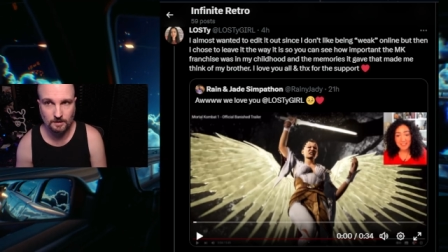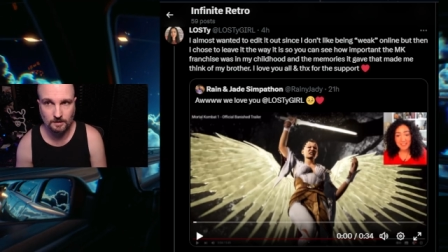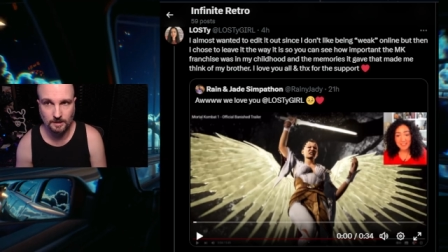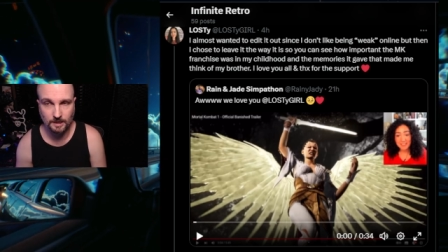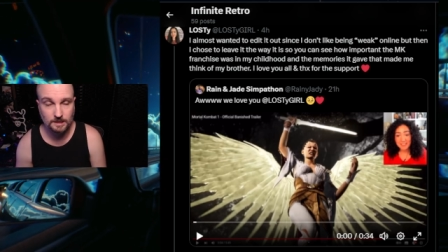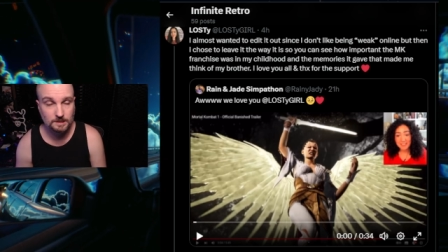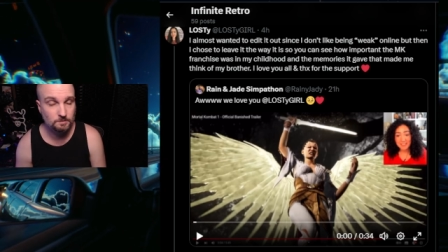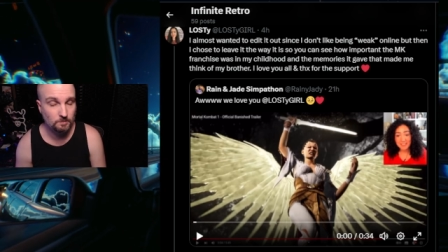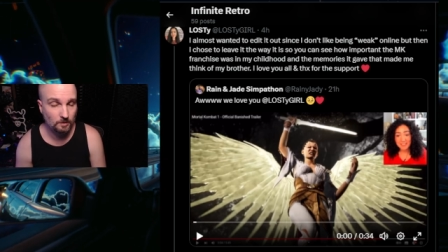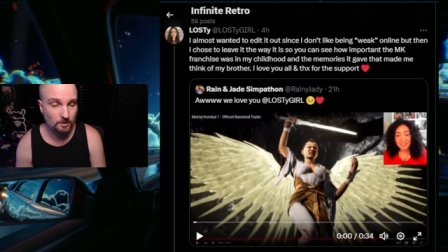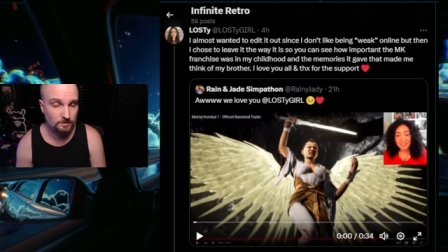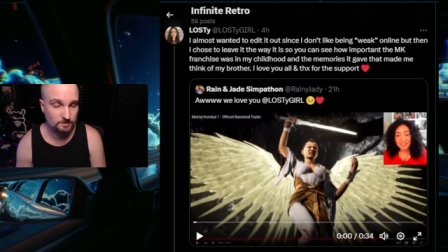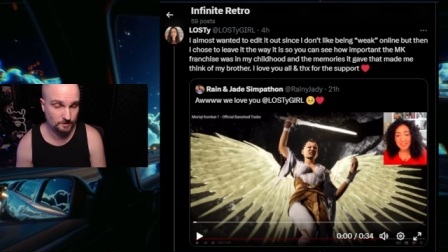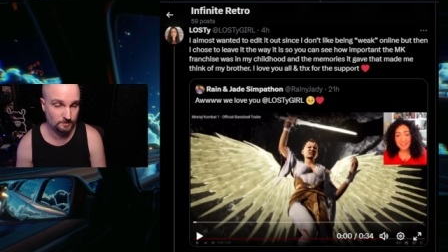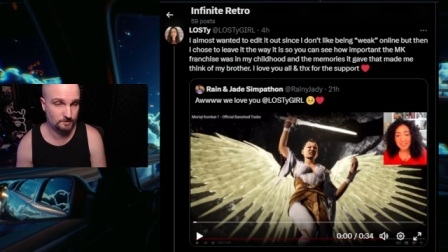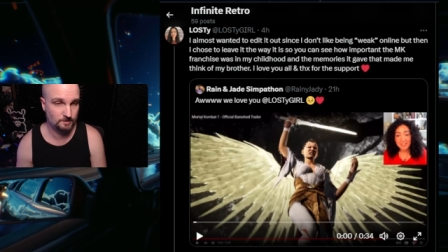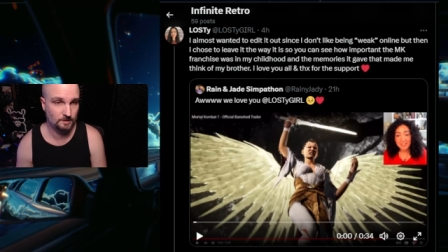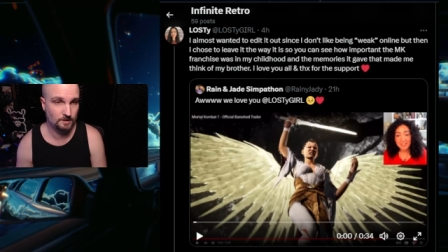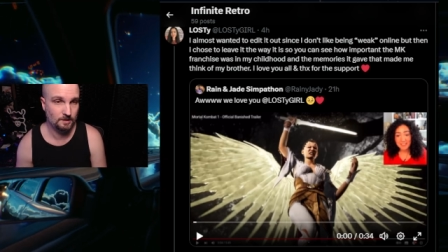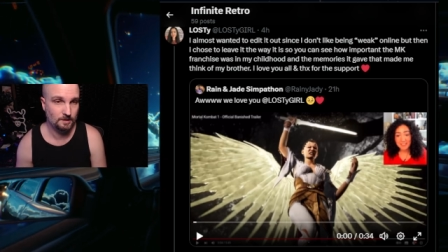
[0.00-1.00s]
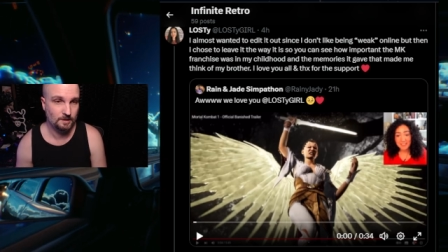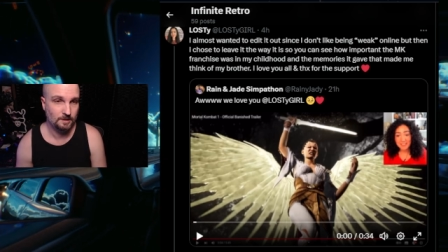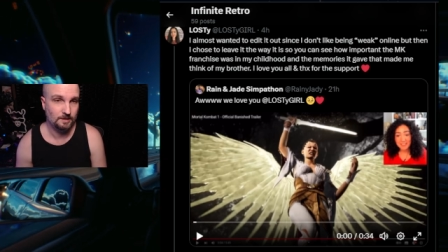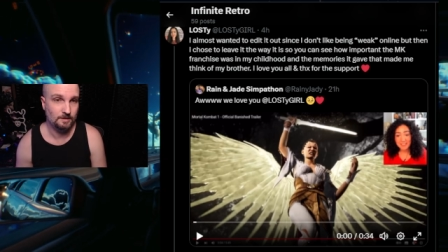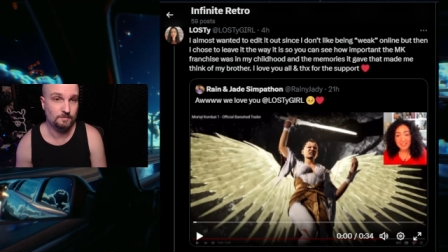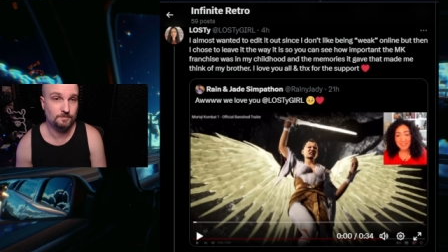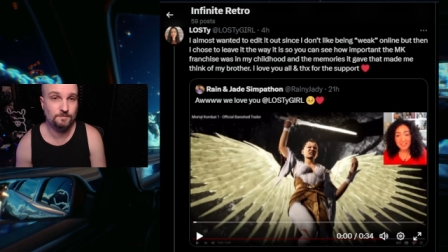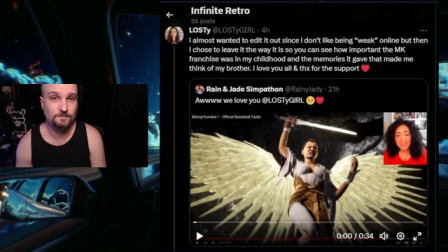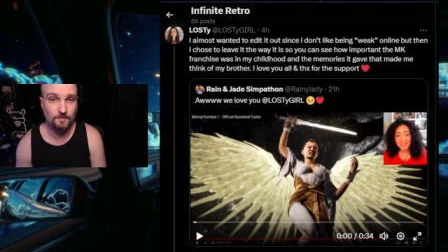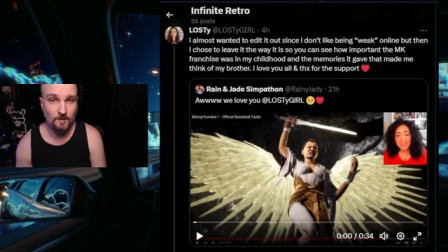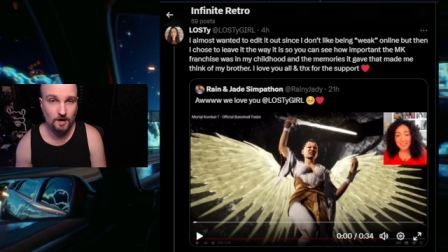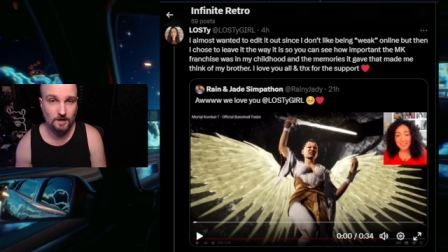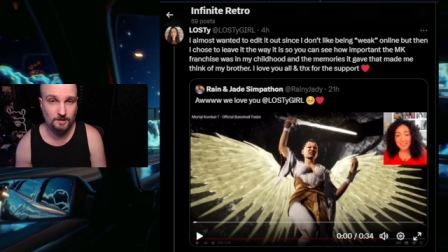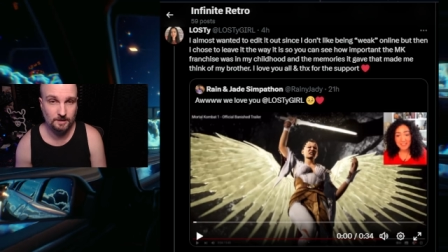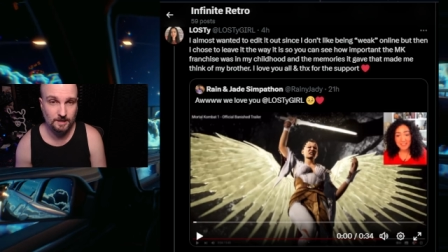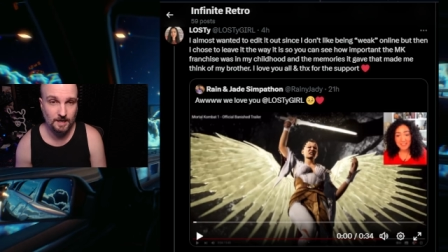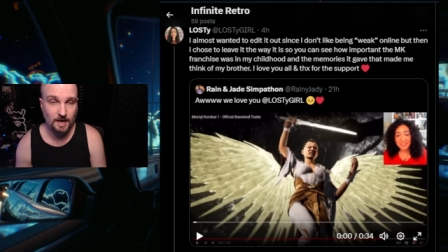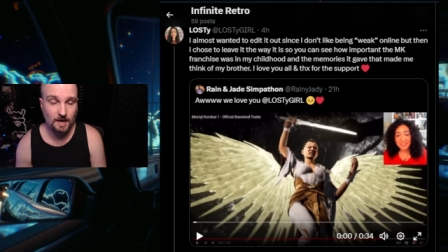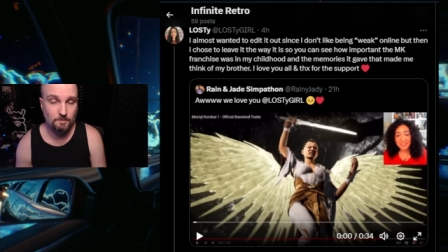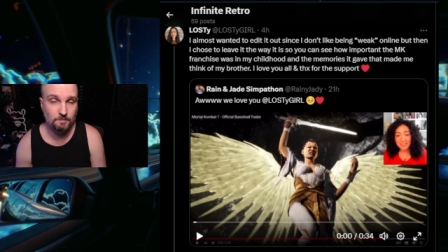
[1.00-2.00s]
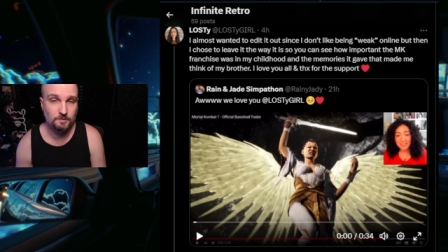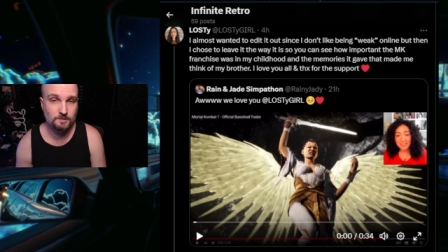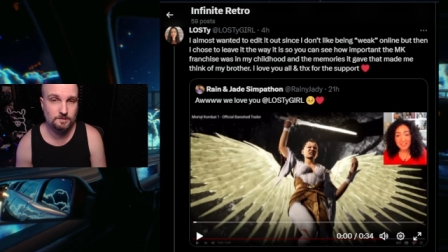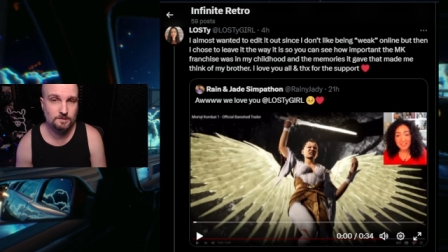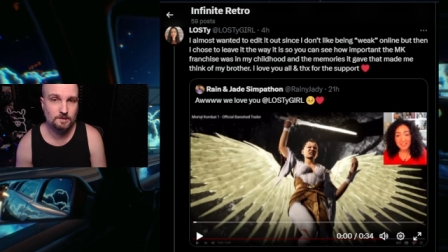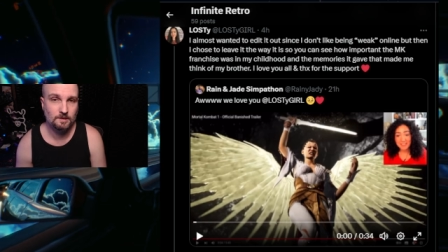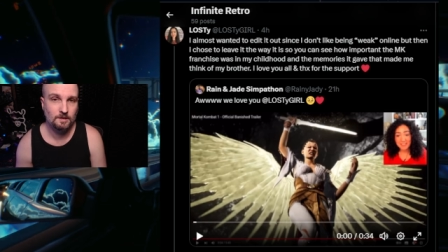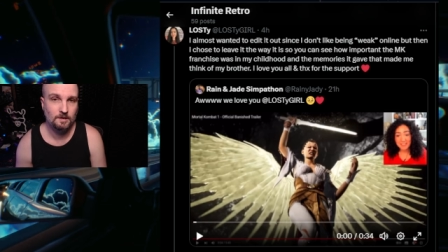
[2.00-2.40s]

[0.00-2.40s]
Xbox. It finally happened,